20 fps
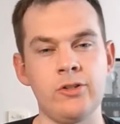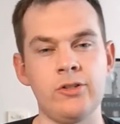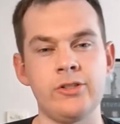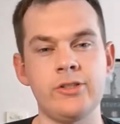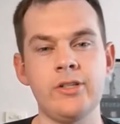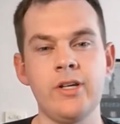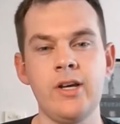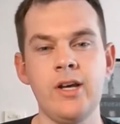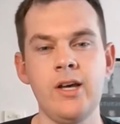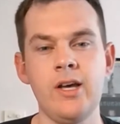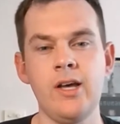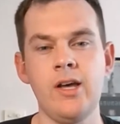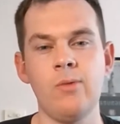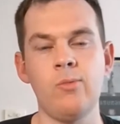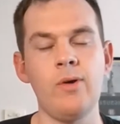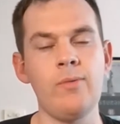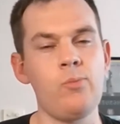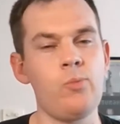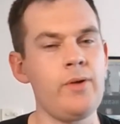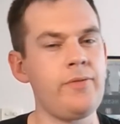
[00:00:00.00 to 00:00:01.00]
because
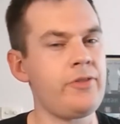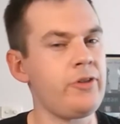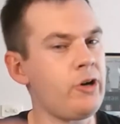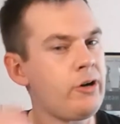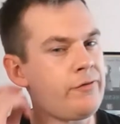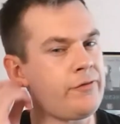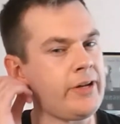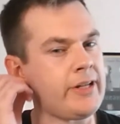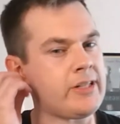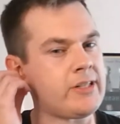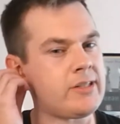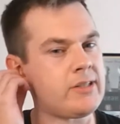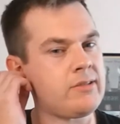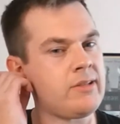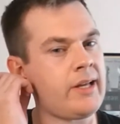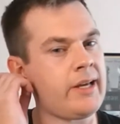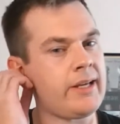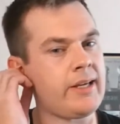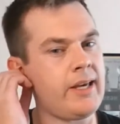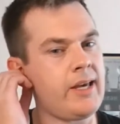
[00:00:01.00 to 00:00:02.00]
with the offense,
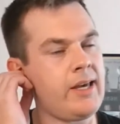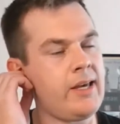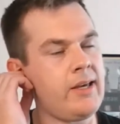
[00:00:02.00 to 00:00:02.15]
like